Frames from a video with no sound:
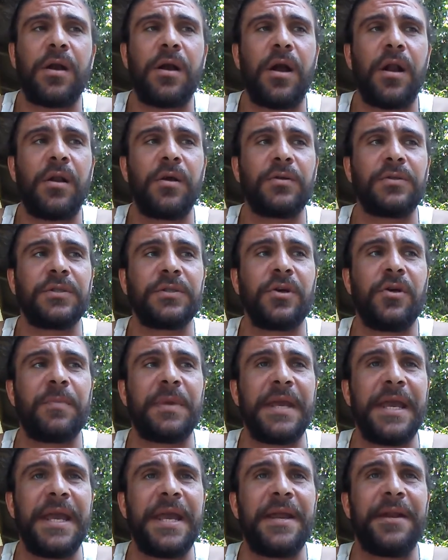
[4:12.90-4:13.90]
Carlos is going
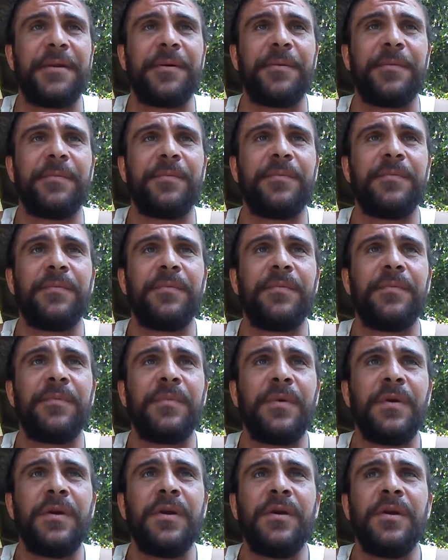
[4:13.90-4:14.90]
to be hitting him
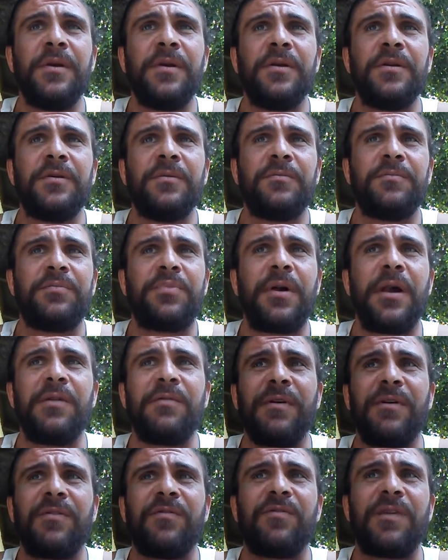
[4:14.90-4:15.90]

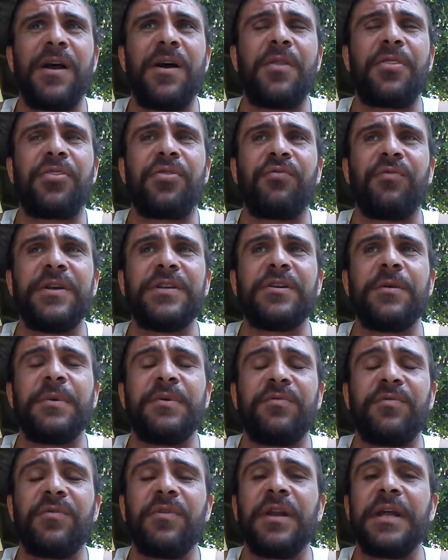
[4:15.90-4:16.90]
probably around round three. He's going
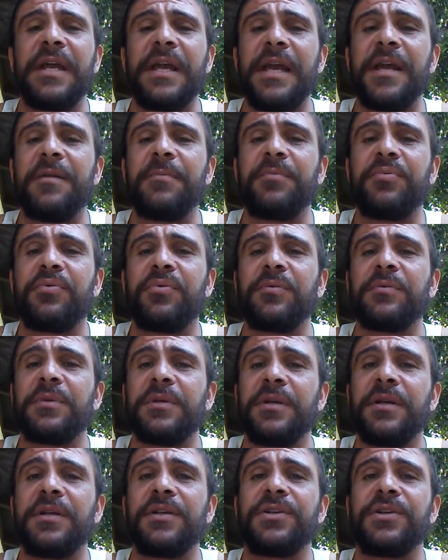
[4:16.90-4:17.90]
to be really hitting some
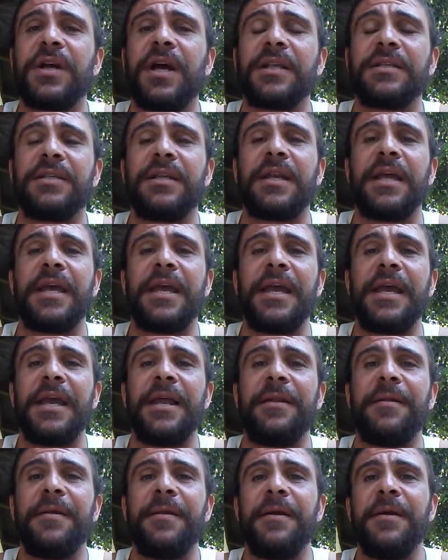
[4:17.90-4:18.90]
good shots to the
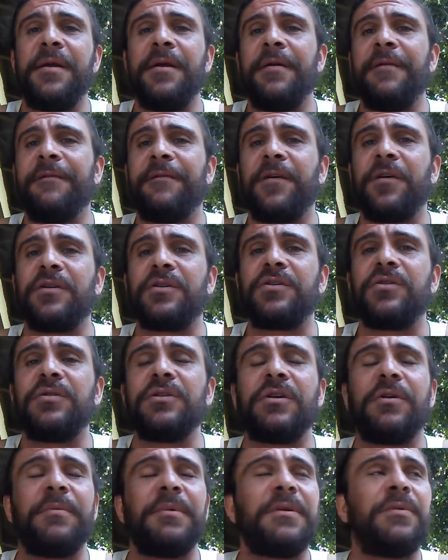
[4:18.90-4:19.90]
head. First two
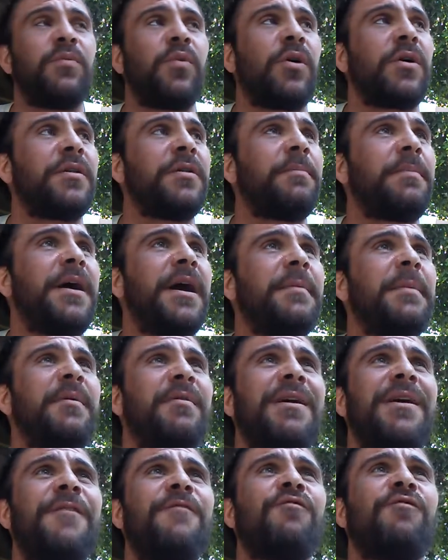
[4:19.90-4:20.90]
is going to be working the body,
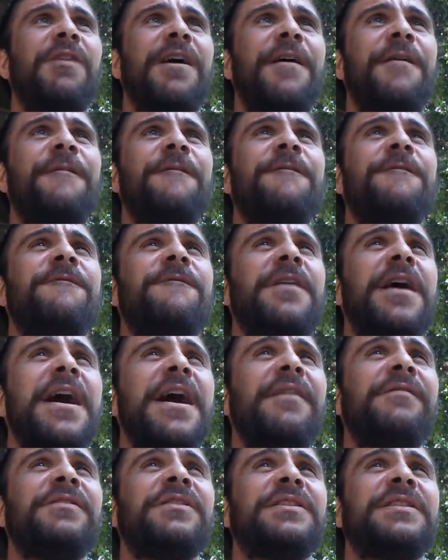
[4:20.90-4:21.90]
but around
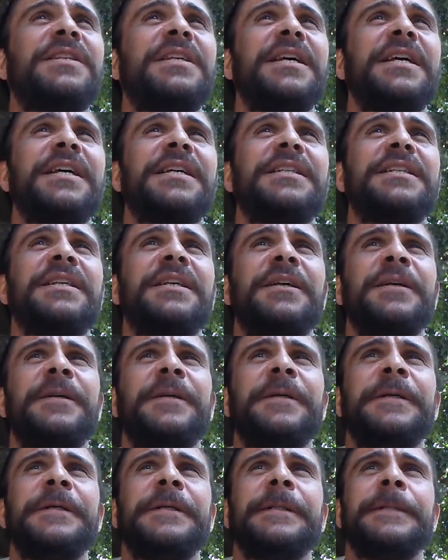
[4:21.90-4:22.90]
five or six,
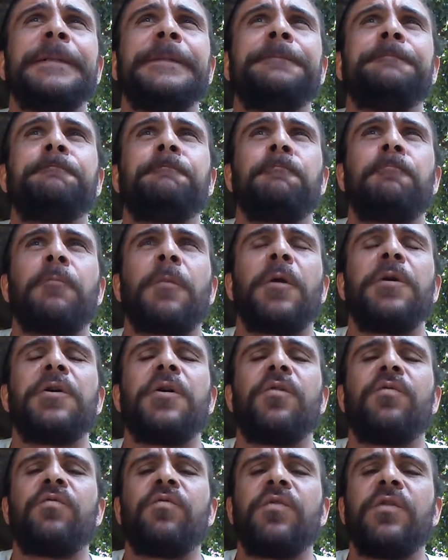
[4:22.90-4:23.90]
you're
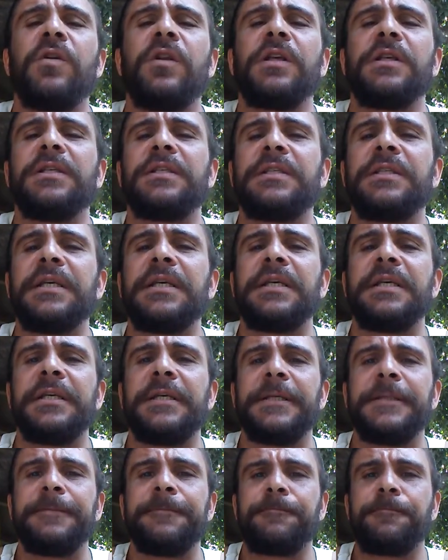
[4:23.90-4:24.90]
going to really
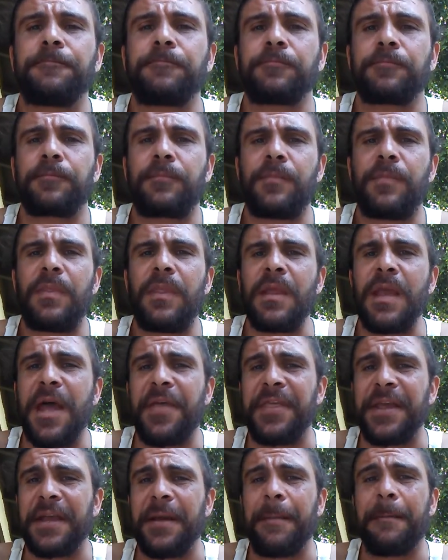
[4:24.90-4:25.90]
see,
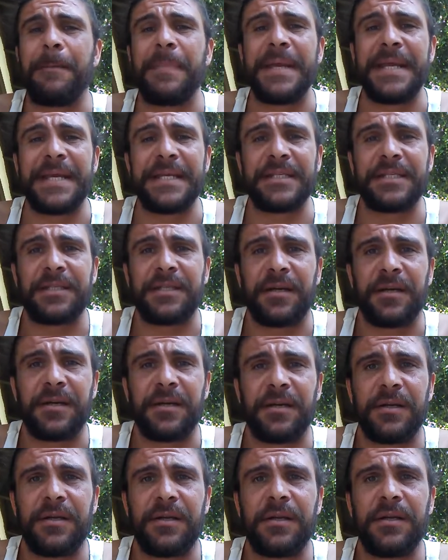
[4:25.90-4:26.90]
I think, a beating
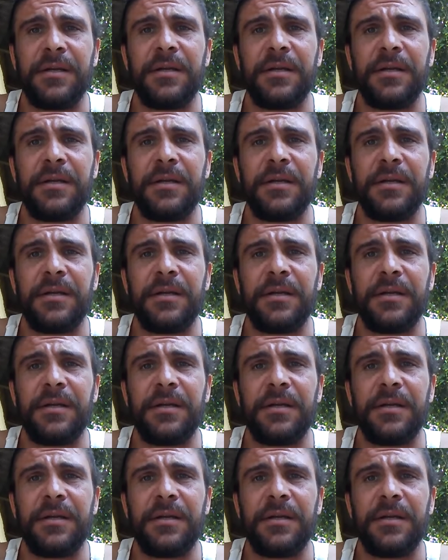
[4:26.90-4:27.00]
start.